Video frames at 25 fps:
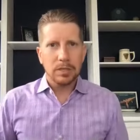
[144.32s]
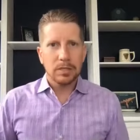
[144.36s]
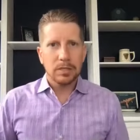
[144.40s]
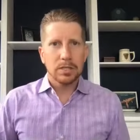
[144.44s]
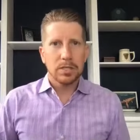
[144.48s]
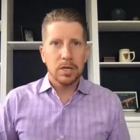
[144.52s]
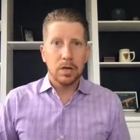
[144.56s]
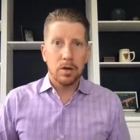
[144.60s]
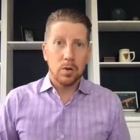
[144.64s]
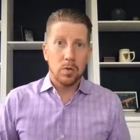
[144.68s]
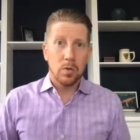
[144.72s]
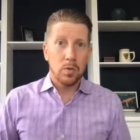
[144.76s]

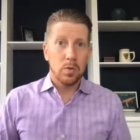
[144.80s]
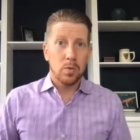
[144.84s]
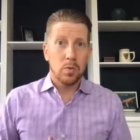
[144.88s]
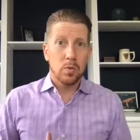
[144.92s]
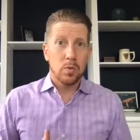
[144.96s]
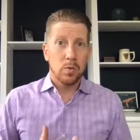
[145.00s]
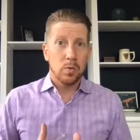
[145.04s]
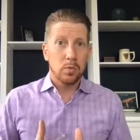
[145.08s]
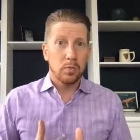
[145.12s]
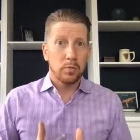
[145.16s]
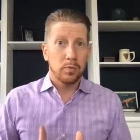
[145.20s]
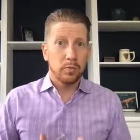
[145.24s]

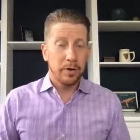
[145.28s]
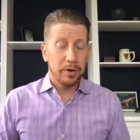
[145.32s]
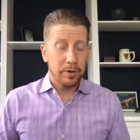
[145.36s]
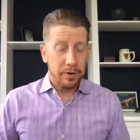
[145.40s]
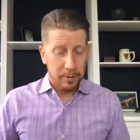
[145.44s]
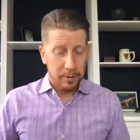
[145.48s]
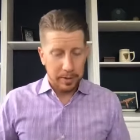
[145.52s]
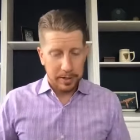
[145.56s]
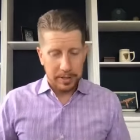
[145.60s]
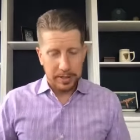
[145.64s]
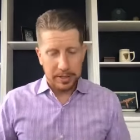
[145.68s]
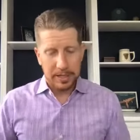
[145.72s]
So very
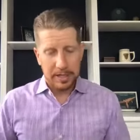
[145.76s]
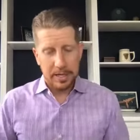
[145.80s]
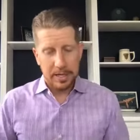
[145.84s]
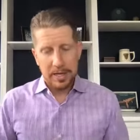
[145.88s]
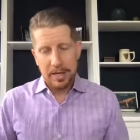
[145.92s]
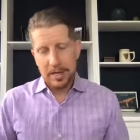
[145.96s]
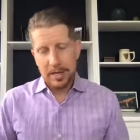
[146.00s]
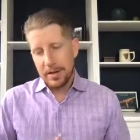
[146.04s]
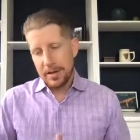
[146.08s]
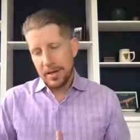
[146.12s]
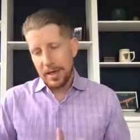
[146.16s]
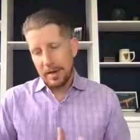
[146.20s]
quickly, if
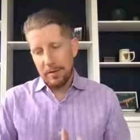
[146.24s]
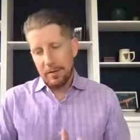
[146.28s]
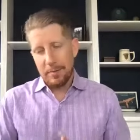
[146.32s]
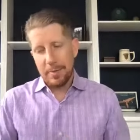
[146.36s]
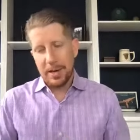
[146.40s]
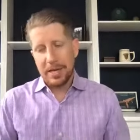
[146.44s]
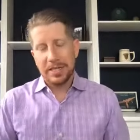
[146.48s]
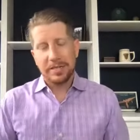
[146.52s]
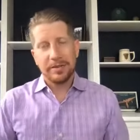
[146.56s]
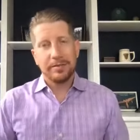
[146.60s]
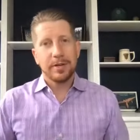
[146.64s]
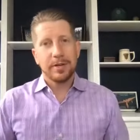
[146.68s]
a
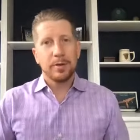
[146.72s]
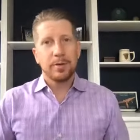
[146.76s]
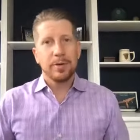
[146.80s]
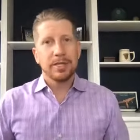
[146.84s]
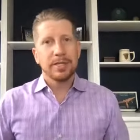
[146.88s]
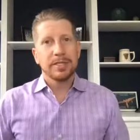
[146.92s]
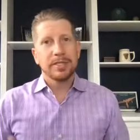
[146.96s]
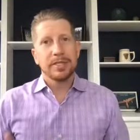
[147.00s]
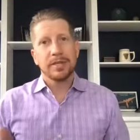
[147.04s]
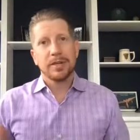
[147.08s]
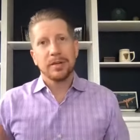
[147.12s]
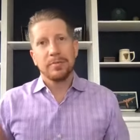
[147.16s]
patient
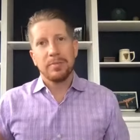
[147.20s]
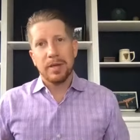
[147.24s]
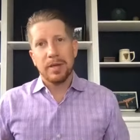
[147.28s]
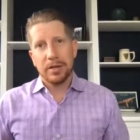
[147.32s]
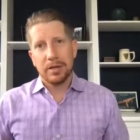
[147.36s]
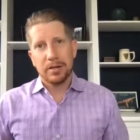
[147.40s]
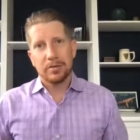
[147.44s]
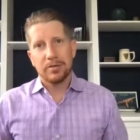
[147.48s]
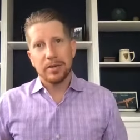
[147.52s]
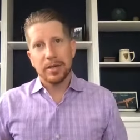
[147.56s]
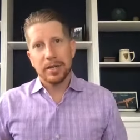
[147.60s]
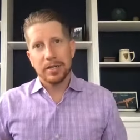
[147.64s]
requests their
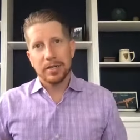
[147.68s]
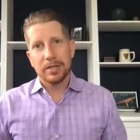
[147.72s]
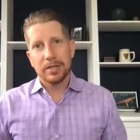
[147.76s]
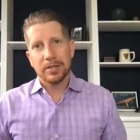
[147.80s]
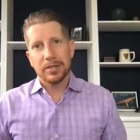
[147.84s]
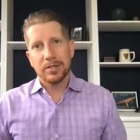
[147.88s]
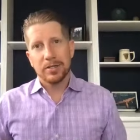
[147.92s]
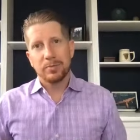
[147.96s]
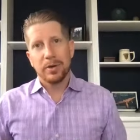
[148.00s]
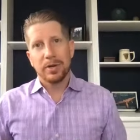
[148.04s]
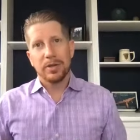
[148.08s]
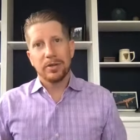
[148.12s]
medical
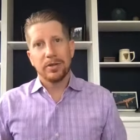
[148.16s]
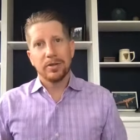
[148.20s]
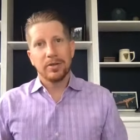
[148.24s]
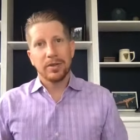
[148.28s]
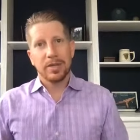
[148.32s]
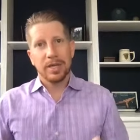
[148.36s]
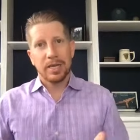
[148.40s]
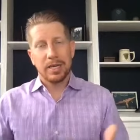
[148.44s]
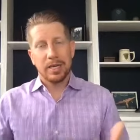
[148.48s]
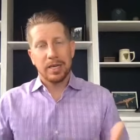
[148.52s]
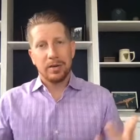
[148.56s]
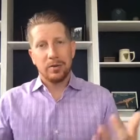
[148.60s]
records, whether
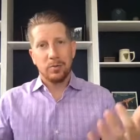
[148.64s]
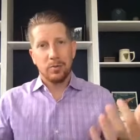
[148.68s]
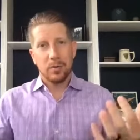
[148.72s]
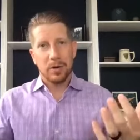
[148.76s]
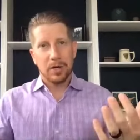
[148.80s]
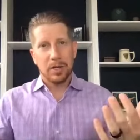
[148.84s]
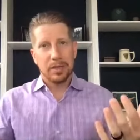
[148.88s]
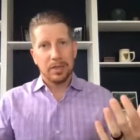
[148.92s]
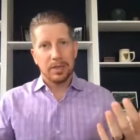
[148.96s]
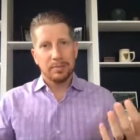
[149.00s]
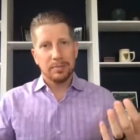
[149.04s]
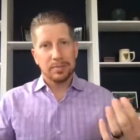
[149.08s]
they
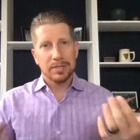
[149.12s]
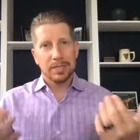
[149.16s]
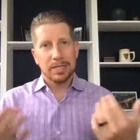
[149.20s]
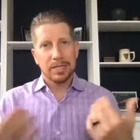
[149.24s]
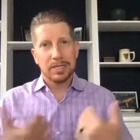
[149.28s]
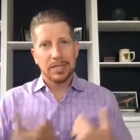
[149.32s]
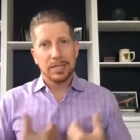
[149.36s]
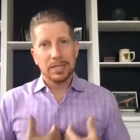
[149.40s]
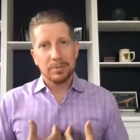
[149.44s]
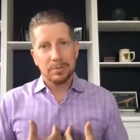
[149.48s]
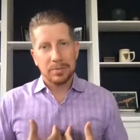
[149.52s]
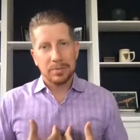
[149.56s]
want them sent
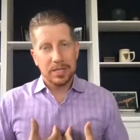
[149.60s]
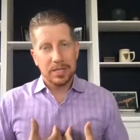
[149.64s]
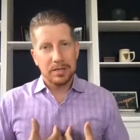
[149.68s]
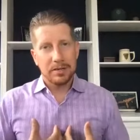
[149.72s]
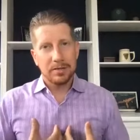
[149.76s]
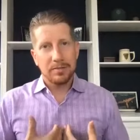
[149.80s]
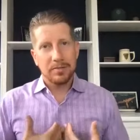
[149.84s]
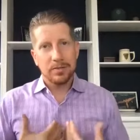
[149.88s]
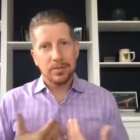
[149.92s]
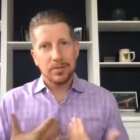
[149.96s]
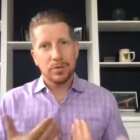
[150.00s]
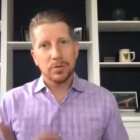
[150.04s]
to
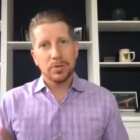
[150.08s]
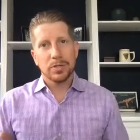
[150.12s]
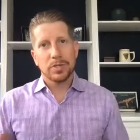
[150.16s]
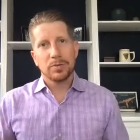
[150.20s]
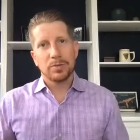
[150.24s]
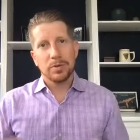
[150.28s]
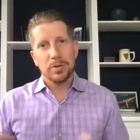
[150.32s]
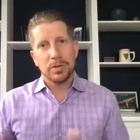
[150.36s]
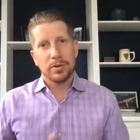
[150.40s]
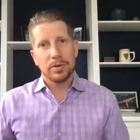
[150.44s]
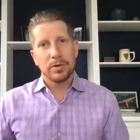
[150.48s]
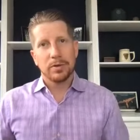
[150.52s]
themselves or
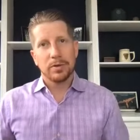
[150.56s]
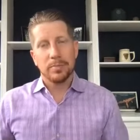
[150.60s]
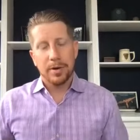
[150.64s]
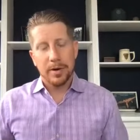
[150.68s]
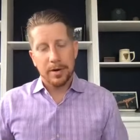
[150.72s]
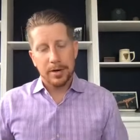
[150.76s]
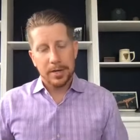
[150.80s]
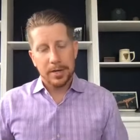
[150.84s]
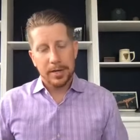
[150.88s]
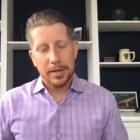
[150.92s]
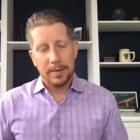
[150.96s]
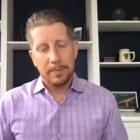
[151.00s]
to a third
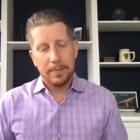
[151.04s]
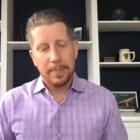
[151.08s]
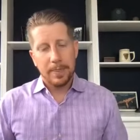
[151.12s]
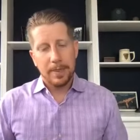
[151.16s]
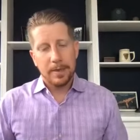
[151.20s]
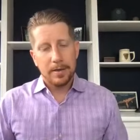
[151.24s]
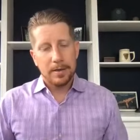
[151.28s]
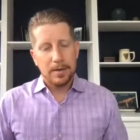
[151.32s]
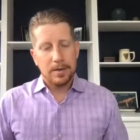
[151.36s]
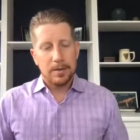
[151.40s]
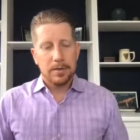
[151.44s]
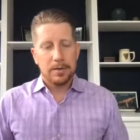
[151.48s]
party.
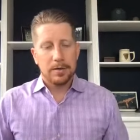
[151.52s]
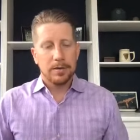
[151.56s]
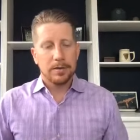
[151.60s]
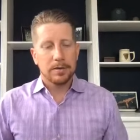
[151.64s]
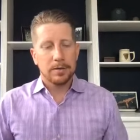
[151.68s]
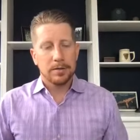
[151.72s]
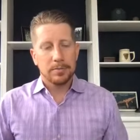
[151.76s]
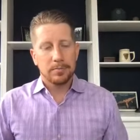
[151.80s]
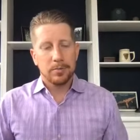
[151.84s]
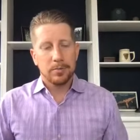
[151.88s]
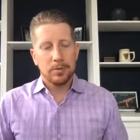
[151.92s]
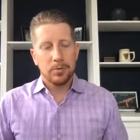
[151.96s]

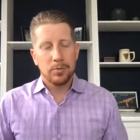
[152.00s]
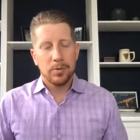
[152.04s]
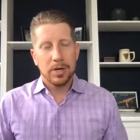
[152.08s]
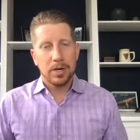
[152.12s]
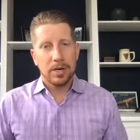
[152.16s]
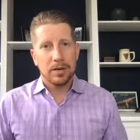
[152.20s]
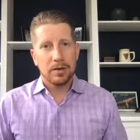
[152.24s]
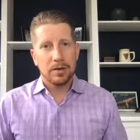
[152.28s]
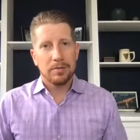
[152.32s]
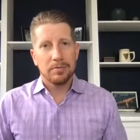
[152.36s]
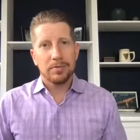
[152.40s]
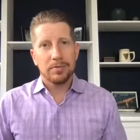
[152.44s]
Um, you
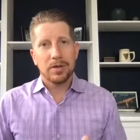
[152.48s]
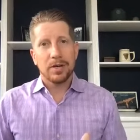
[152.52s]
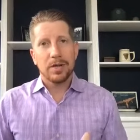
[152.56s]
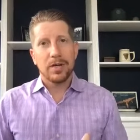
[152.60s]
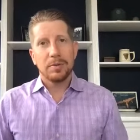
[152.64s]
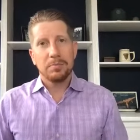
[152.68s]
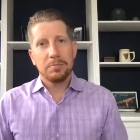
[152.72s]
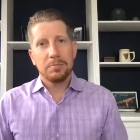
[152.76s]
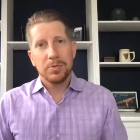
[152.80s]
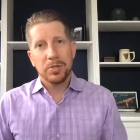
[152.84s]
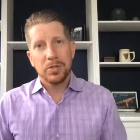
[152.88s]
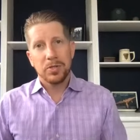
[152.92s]
have
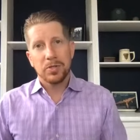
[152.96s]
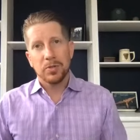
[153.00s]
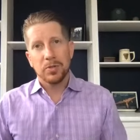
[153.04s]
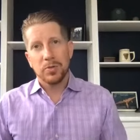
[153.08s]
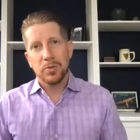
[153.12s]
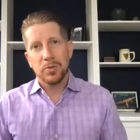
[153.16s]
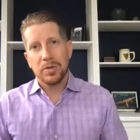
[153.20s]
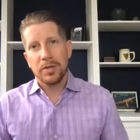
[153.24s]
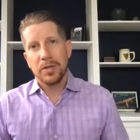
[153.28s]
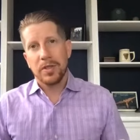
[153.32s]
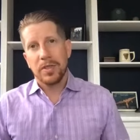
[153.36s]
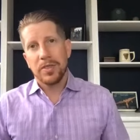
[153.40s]
up
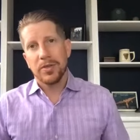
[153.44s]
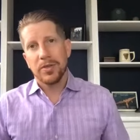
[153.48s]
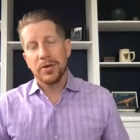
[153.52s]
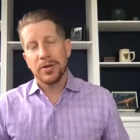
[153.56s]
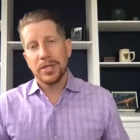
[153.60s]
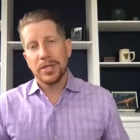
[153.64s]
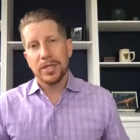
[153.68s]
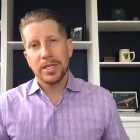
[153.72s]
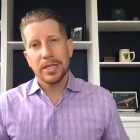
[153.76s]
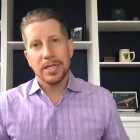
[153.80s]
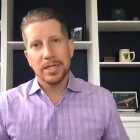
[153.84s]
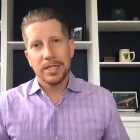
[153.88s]
to
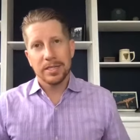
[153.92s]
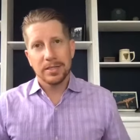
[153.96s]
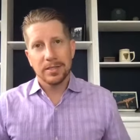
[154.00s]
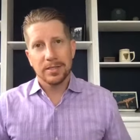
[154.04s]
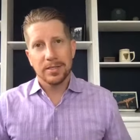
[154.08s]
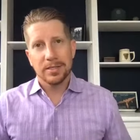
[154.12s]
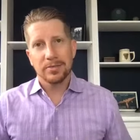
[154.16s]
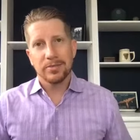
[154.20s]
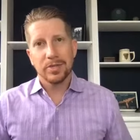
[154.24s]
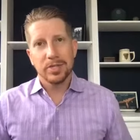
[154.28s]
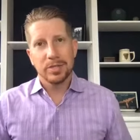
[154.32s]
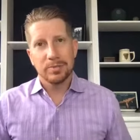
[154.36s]
30 days
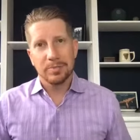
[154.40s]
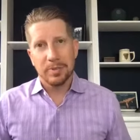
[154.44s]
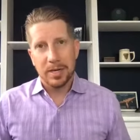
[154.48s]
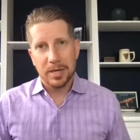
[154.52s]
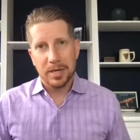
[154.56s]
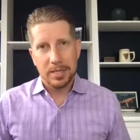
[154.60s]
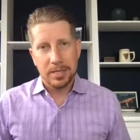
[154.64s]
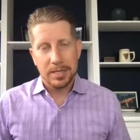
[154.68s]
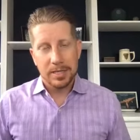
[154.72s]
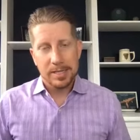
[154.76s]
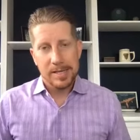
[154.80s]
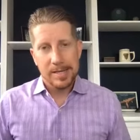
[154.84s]
to
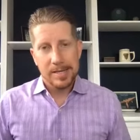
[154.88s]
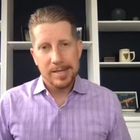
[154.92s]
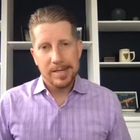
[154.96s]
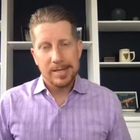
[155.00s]
respond.